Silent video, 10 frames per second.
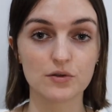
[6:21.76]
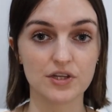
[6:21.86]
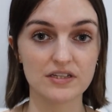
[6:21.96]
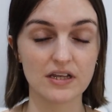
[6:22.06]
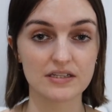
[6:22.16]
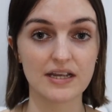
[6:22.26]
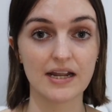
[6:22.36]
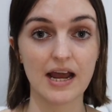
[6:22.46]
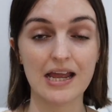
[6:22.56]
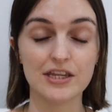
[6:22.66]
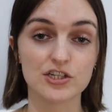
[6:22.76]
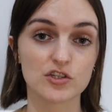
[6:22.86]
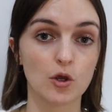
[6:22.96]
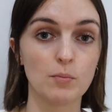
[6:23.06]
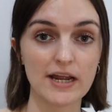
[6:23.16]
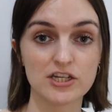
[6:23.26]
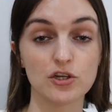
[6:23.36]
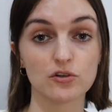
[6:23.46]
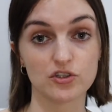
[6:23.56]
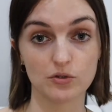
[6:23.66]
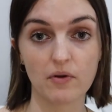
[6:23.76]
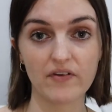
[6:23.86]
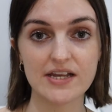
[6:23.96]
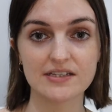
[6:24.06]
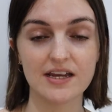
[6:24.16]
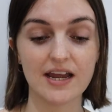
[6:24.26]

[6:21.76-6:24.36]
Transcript: your thesis can either just go back to your supervisor